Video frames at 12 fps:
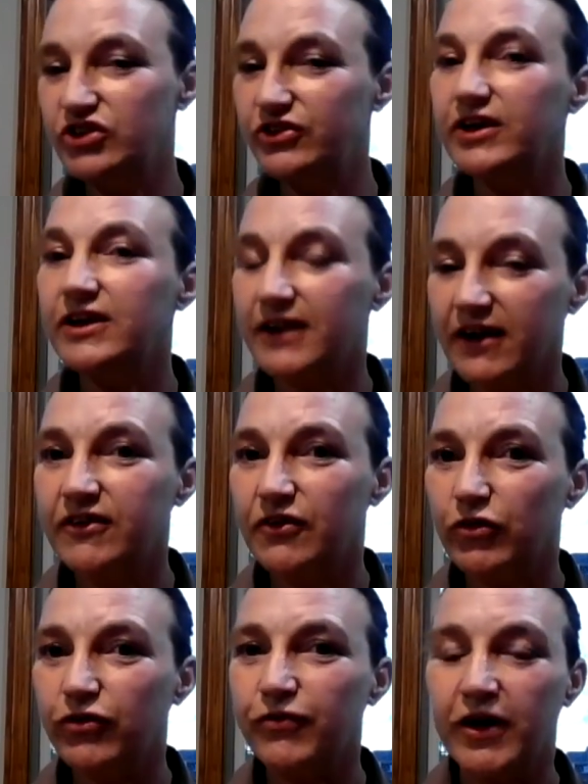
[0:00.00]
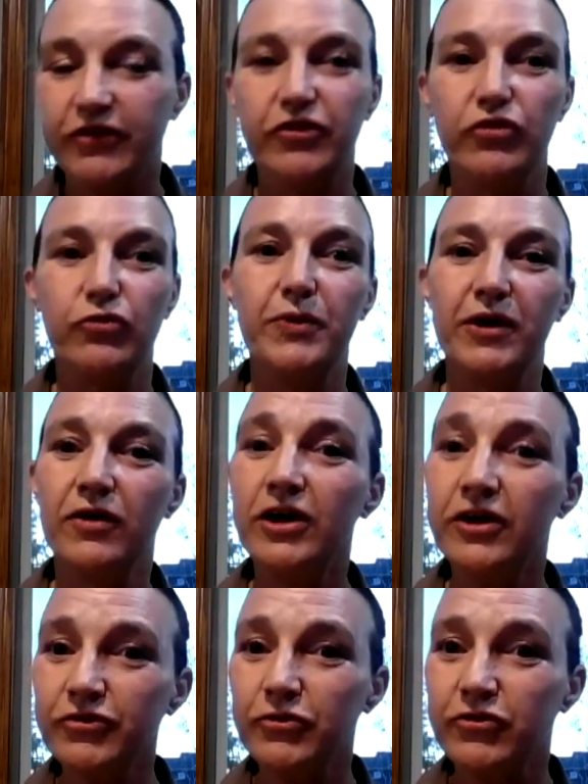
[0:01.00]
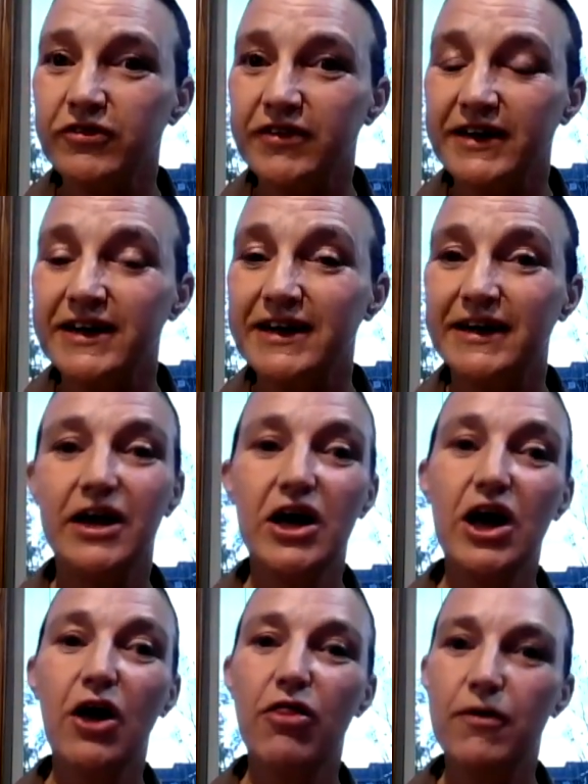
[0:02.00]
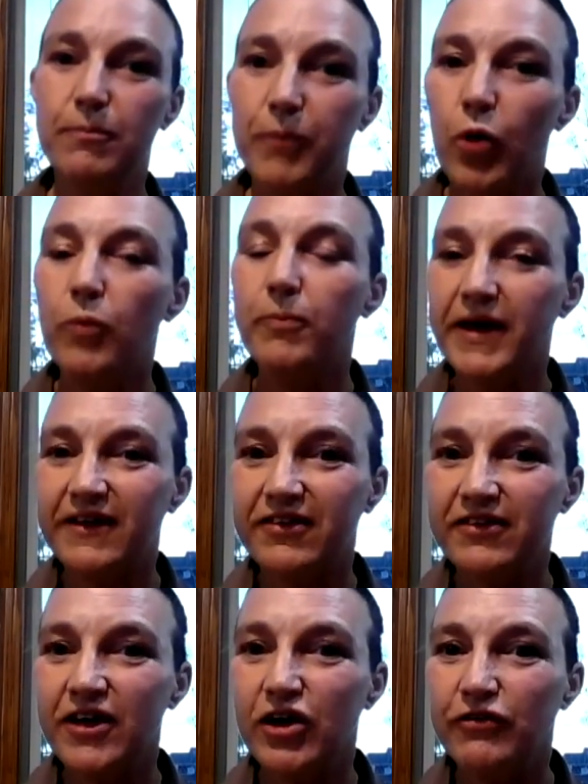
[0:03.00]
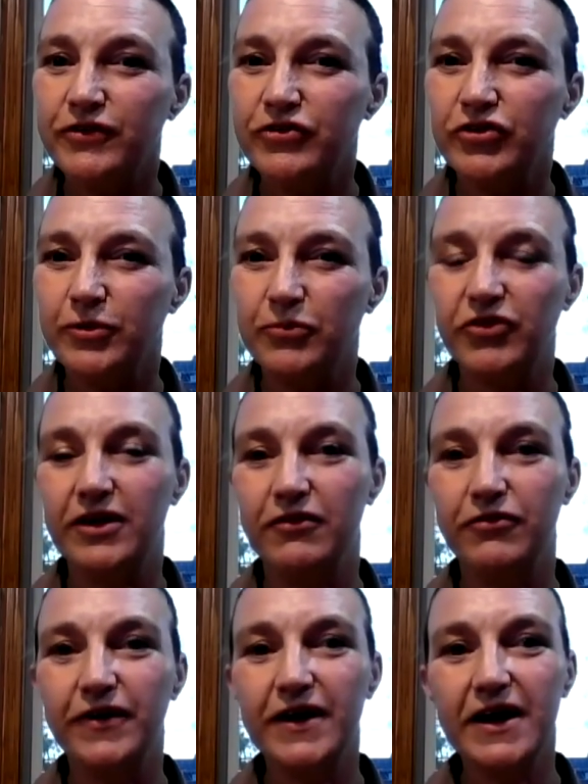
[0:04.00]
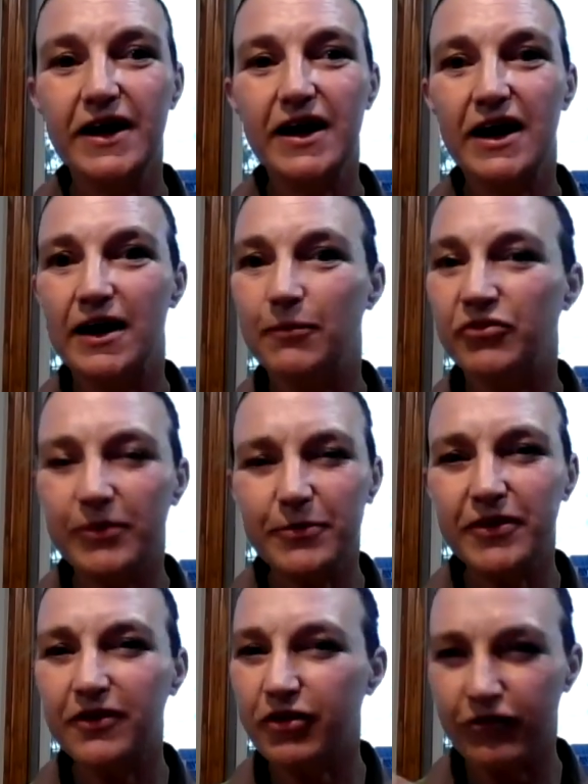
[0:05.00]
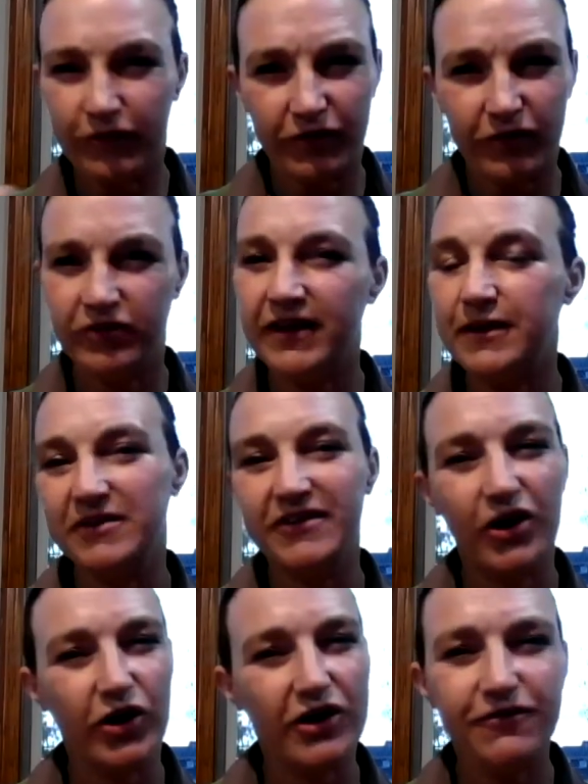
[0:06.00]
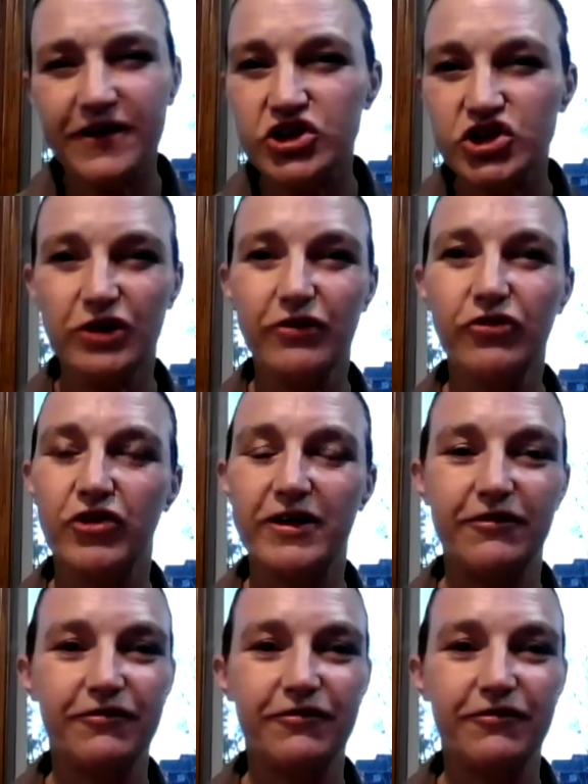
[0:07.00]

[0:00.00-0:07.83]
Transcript: to collecting those fossils, we are also studying the bone bed itself in terms of um, some of the, the, the, sedimentary features, trying to